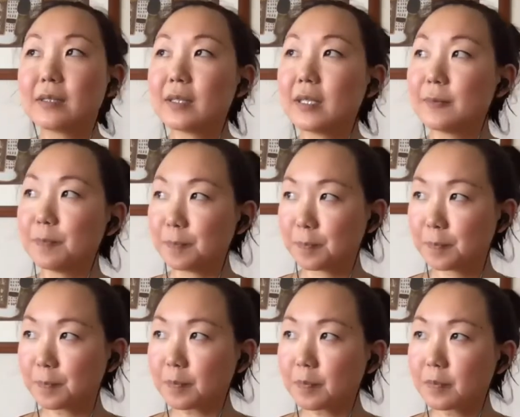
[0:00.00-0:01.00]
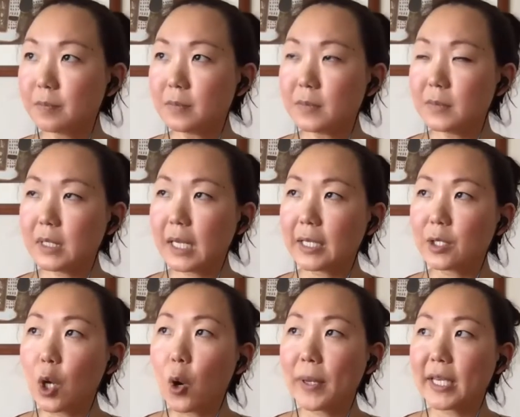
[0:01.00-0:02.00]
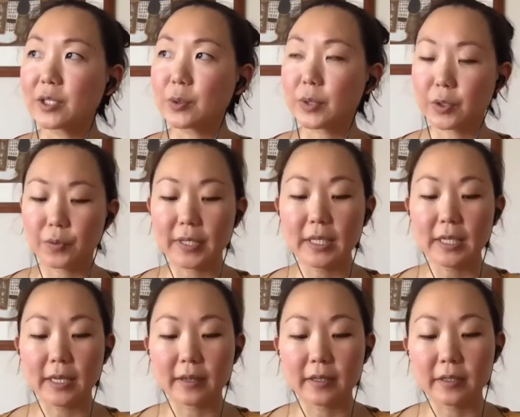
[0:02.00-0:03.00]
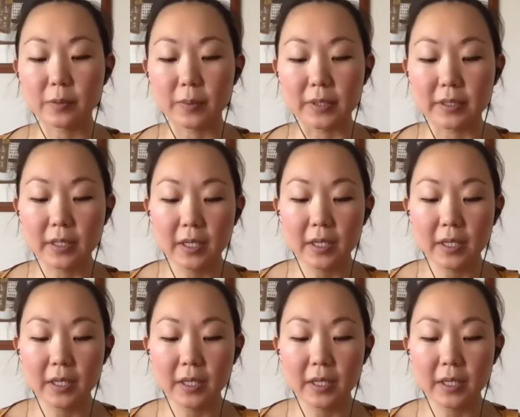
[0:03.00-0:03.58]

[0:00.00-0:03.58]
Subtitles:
And going into a career like this was,